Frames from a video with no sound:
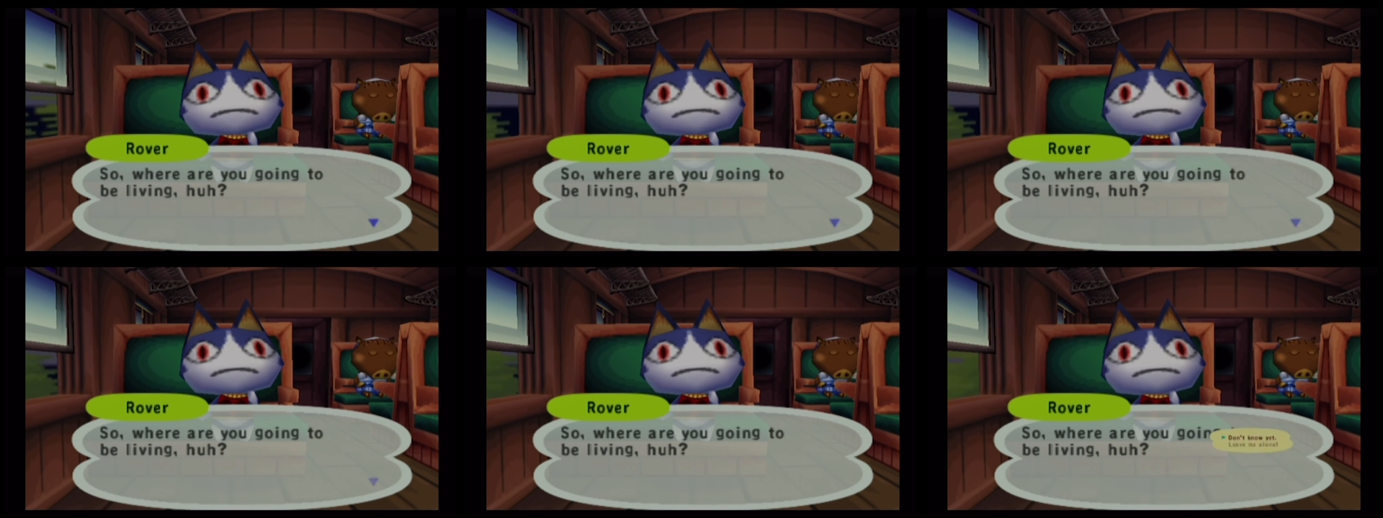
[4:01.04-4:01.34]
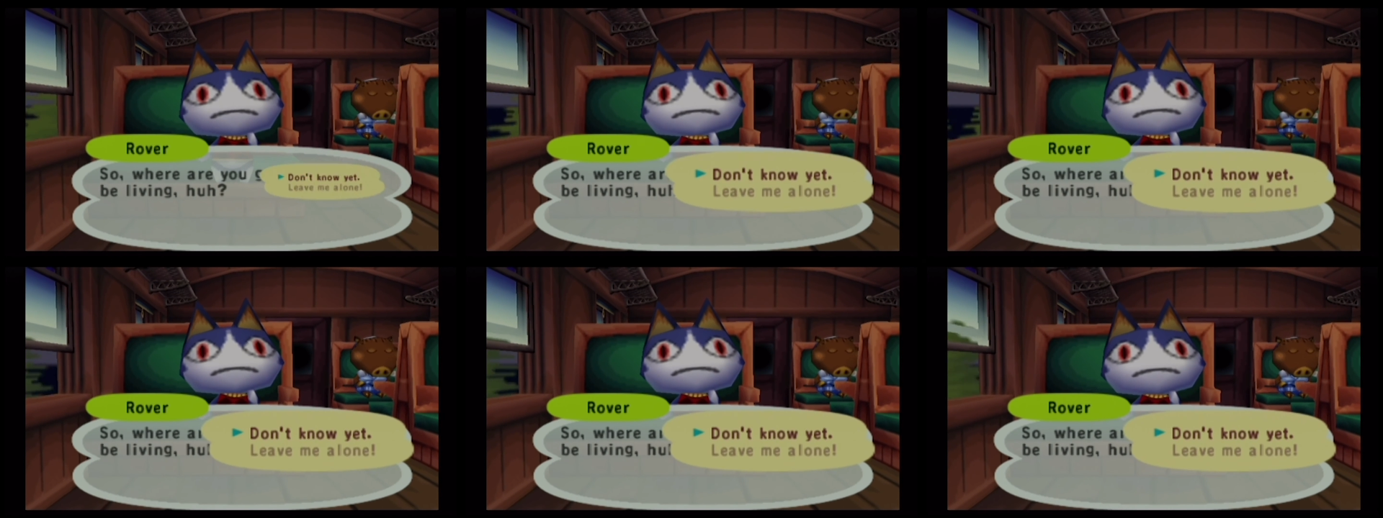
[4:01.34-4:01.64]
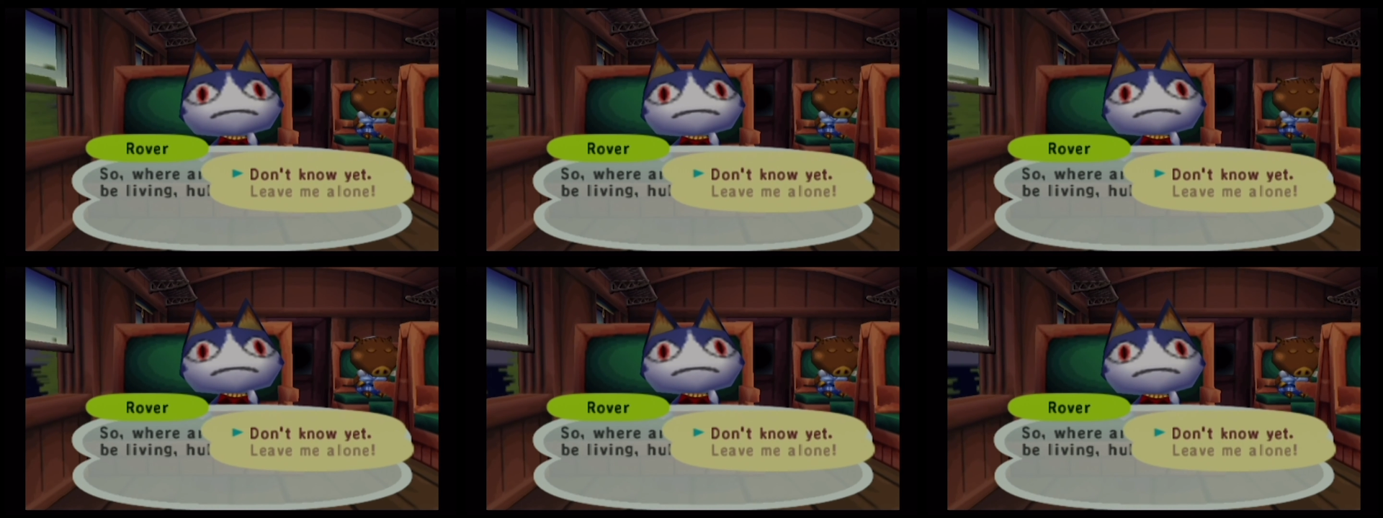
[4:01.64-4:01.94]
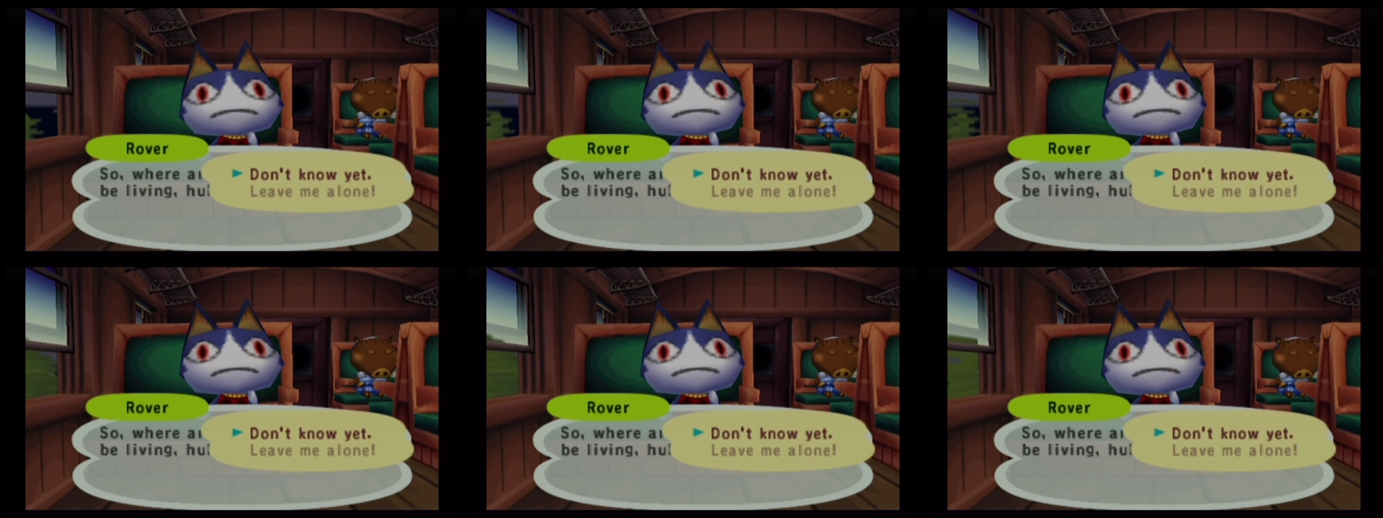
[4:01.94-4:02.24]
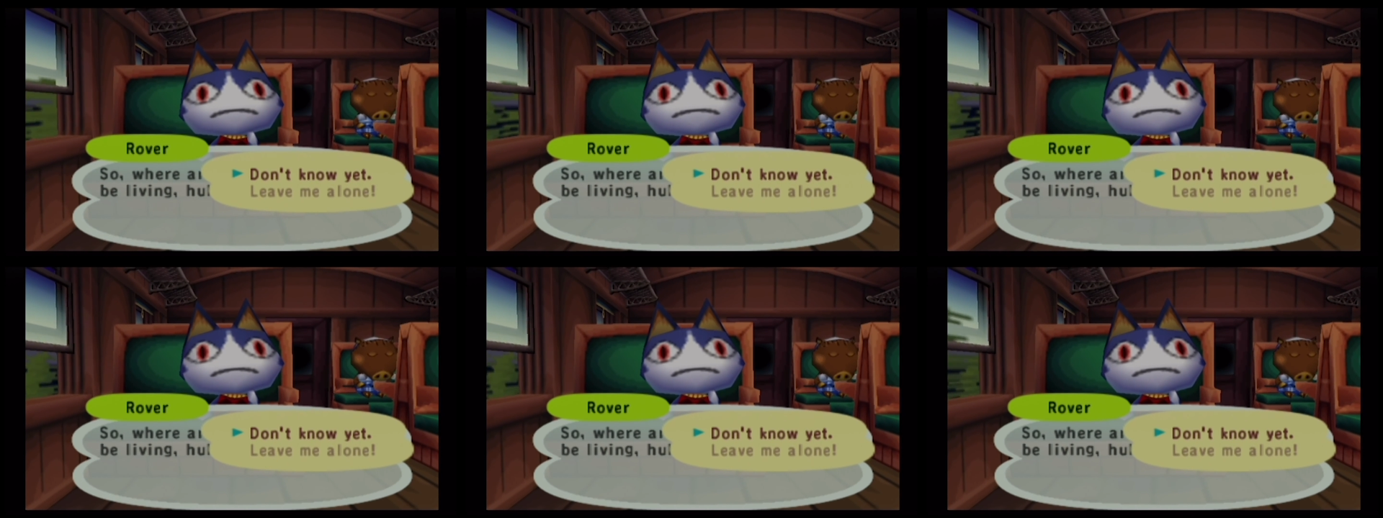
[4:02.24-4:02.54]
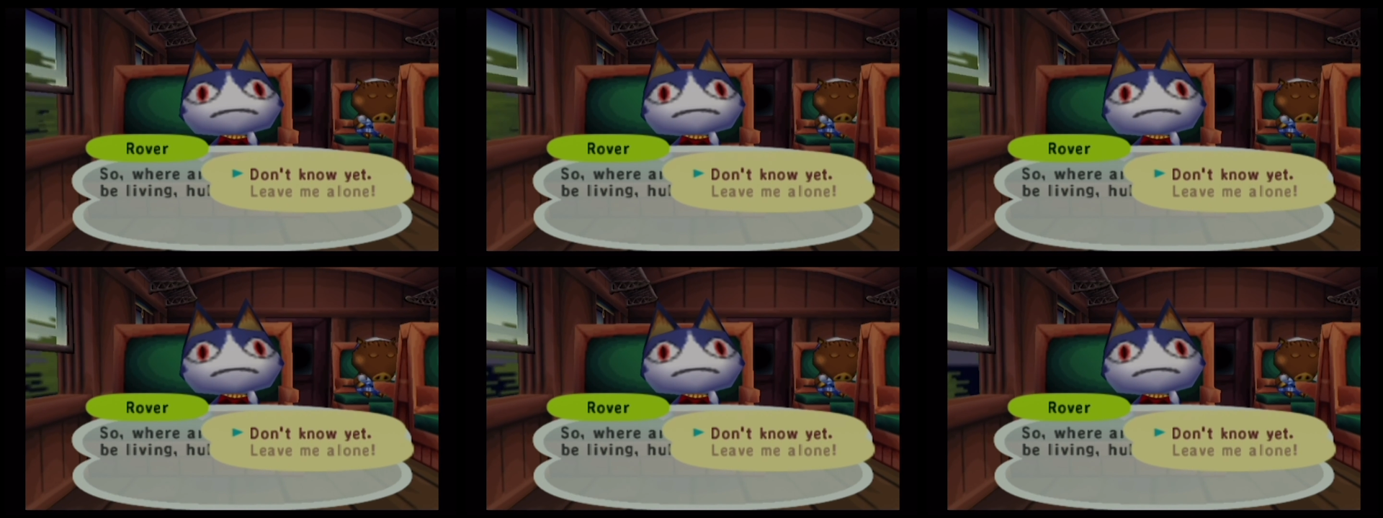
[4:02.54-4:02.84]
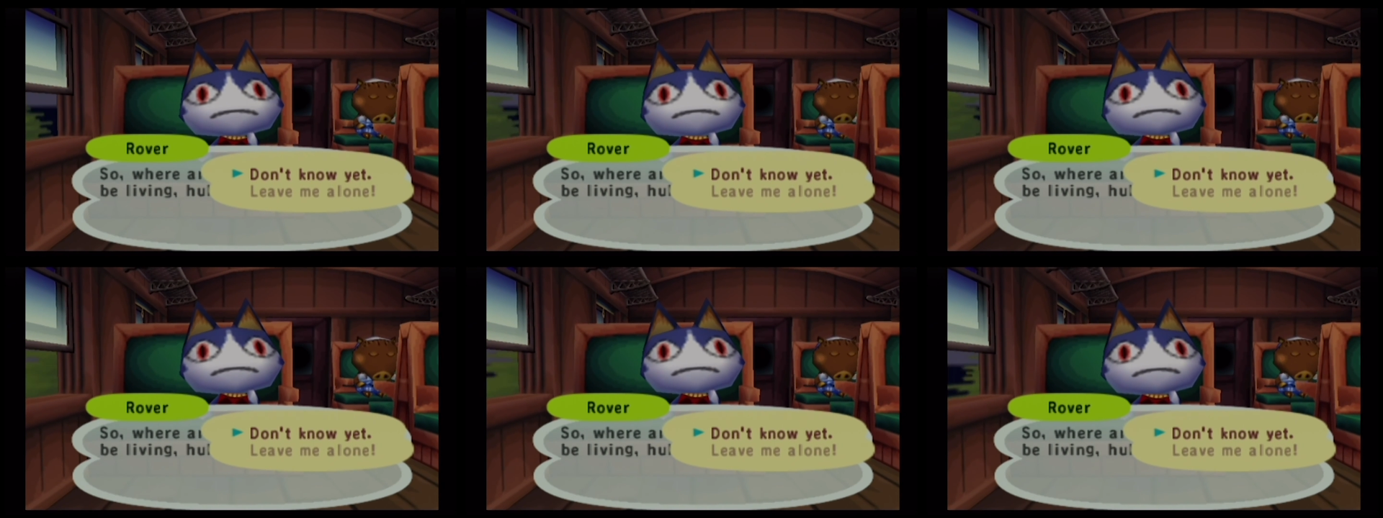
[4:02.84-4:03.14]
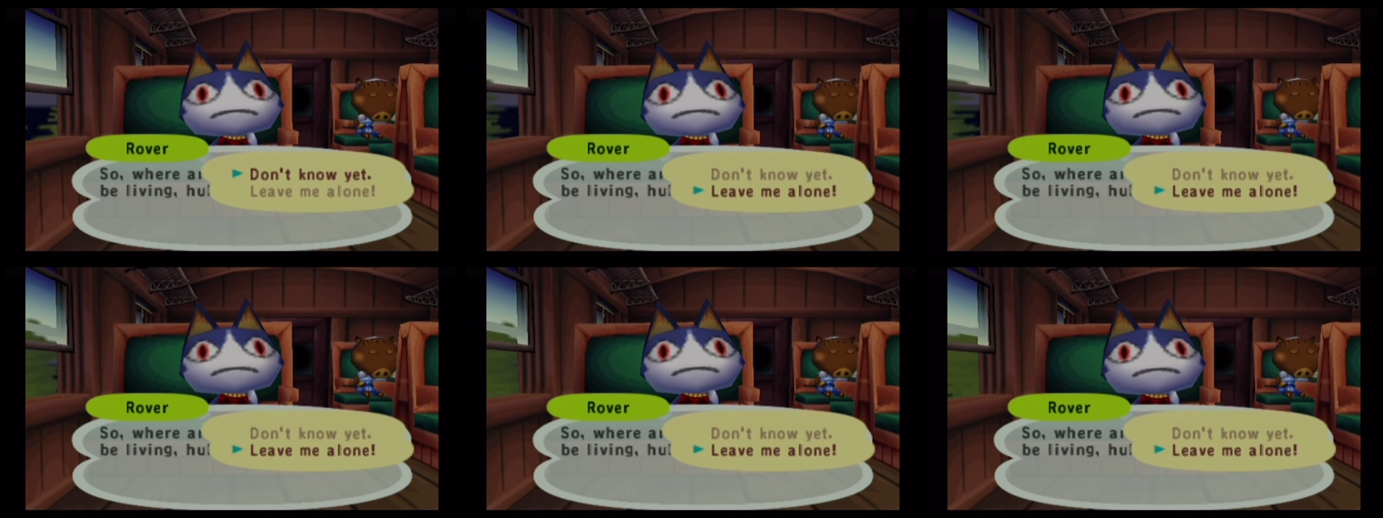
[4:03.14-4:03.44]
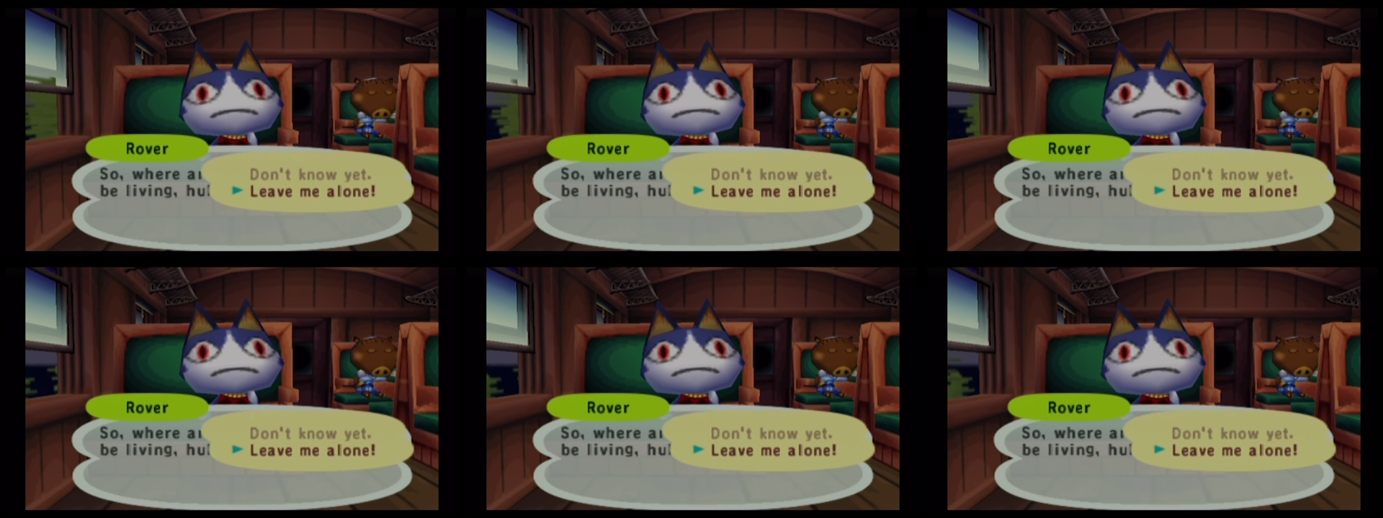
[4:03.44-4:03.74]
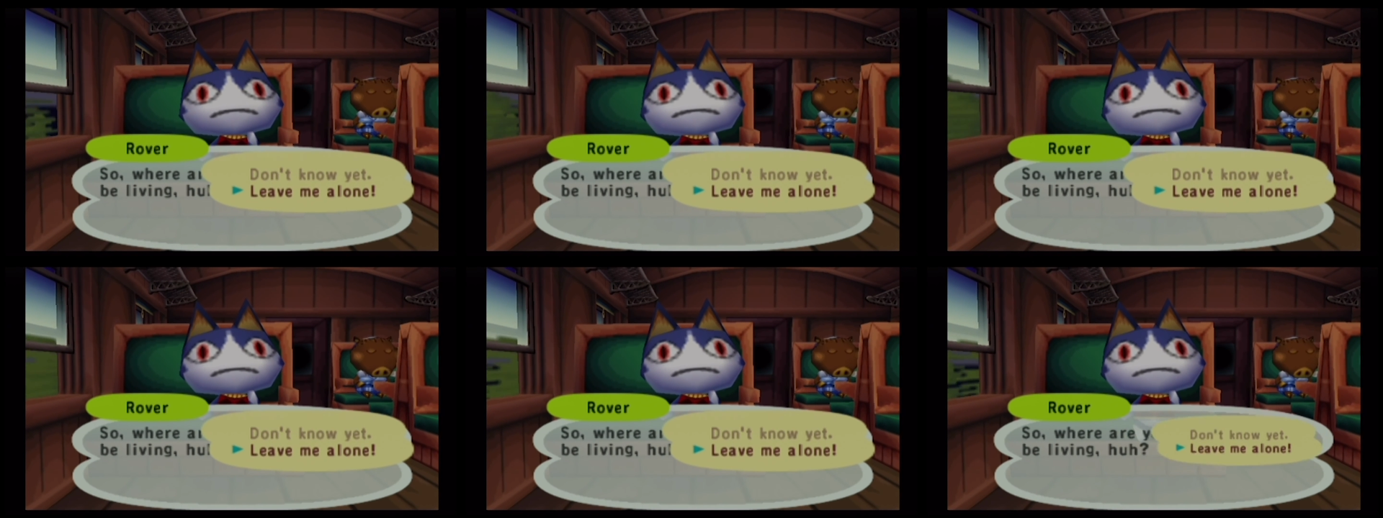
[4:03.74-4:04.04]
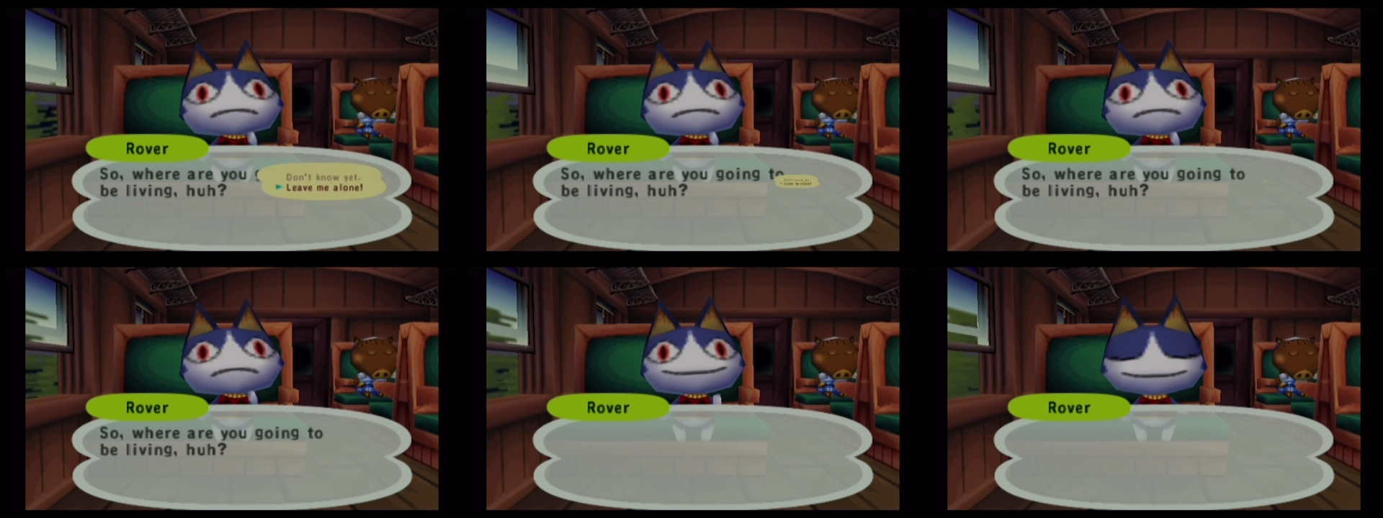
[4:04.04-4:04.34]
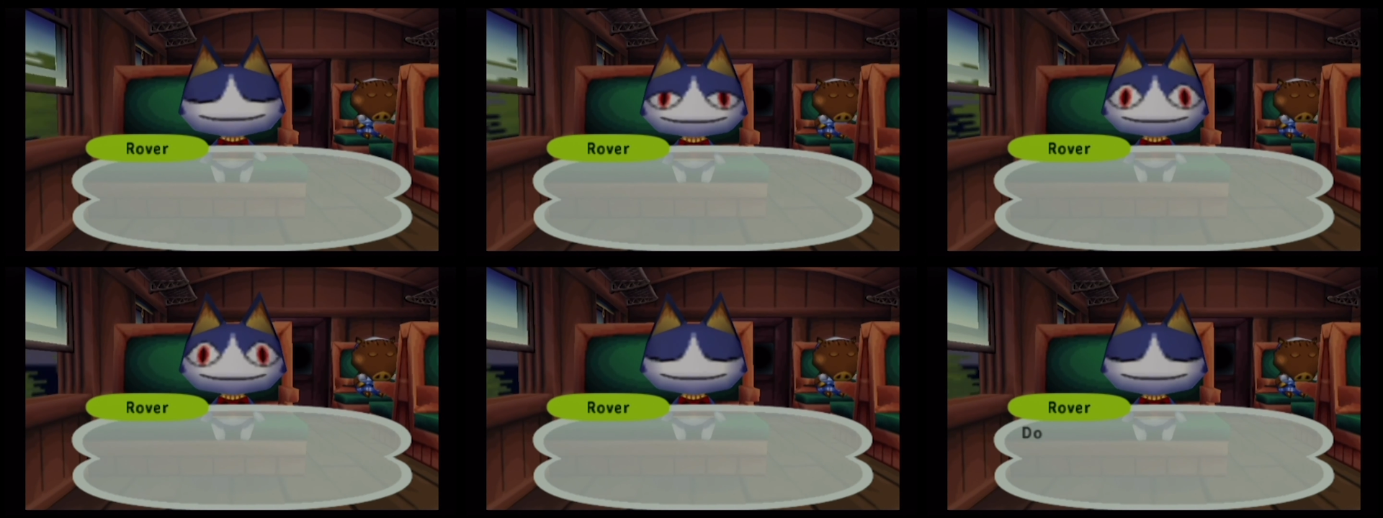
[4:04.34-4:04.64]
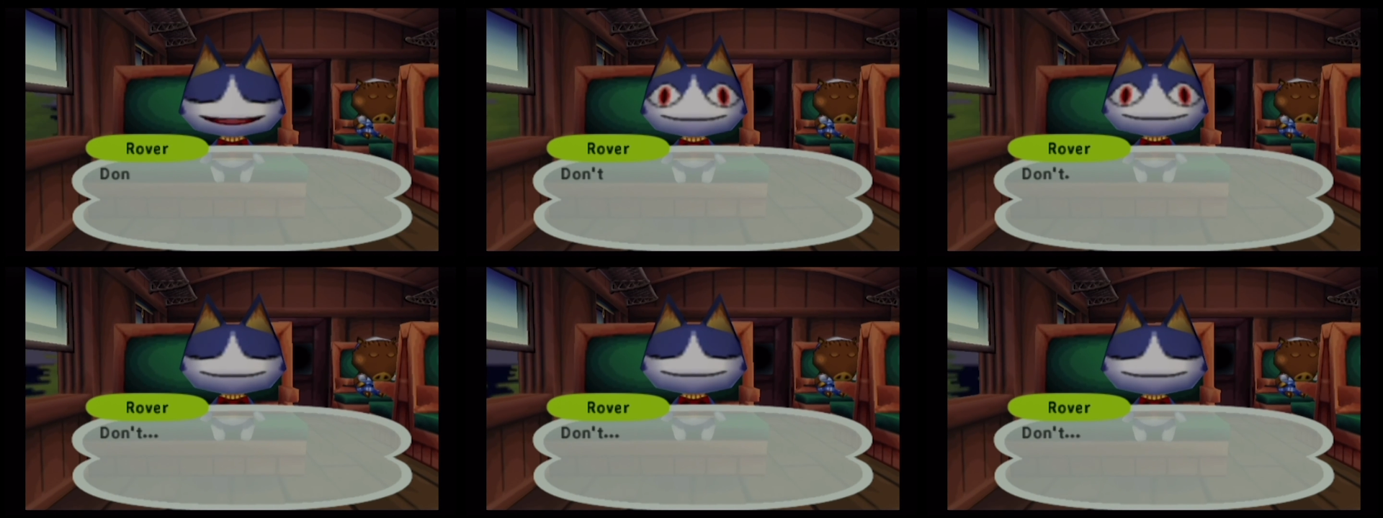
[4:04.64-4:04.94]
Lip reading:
[unreadable: no face in view]